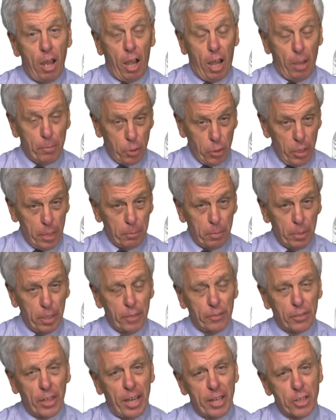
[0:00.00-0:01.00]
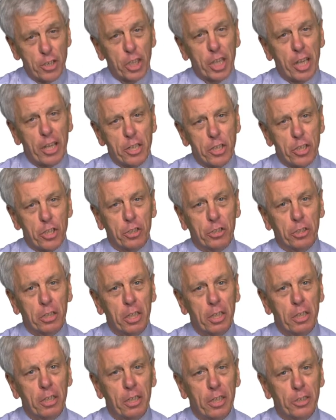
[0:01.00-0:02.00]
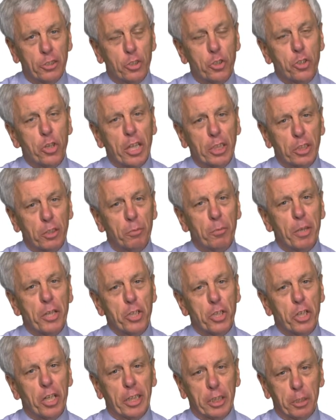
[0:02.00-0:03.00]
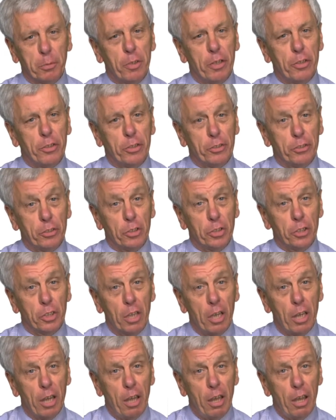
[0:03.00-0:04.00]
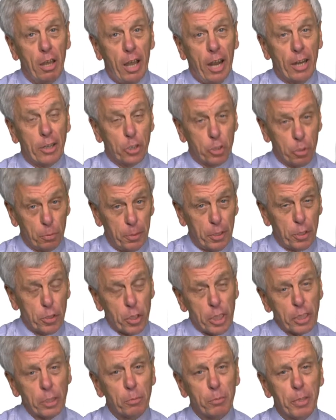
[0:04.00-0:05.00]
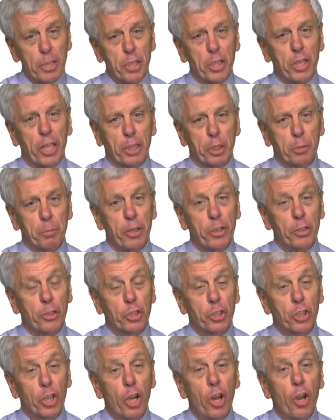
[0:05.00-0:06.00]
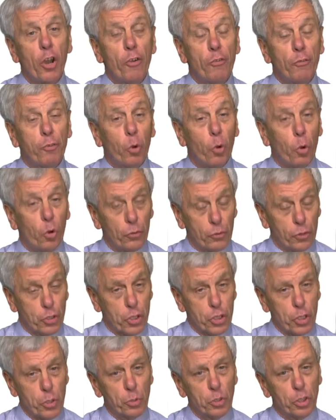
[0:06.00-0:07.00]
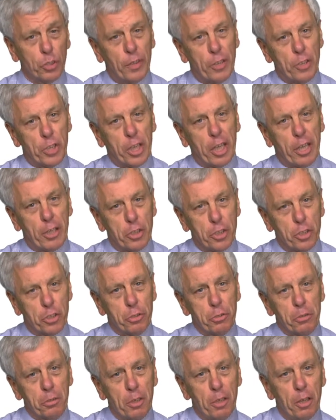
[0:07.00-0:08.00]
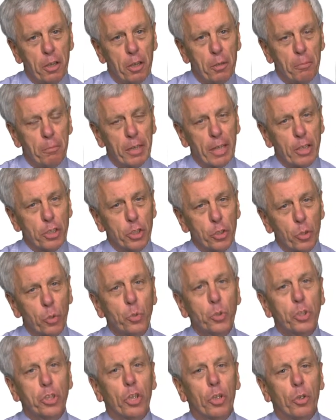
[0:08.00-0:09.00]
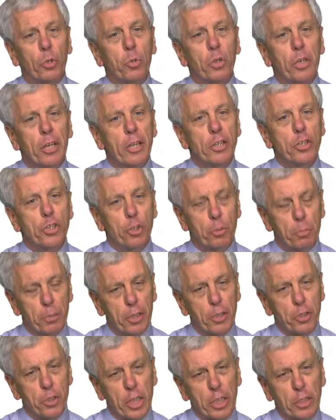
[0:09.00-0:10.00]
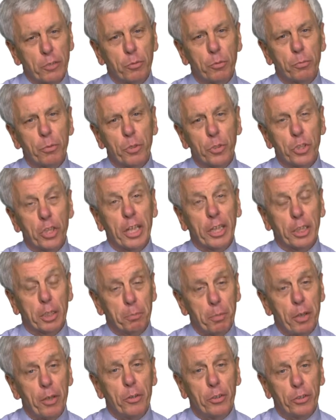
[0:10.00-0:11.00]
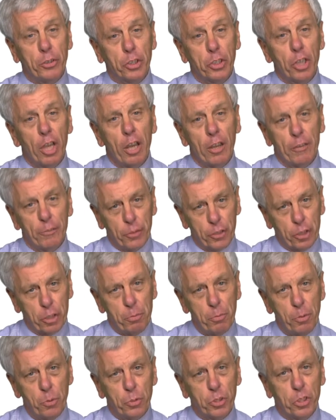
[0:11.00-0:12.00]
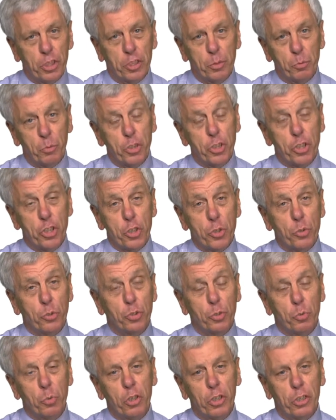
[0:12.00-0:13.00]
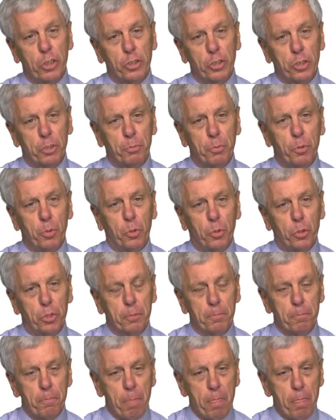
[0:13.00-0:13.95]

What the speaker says: I'm a great believer that education is a transformational experience, and it should be a transformational experience for the students of education, but actually also it should be a transformational experience for the communities in which students work and support.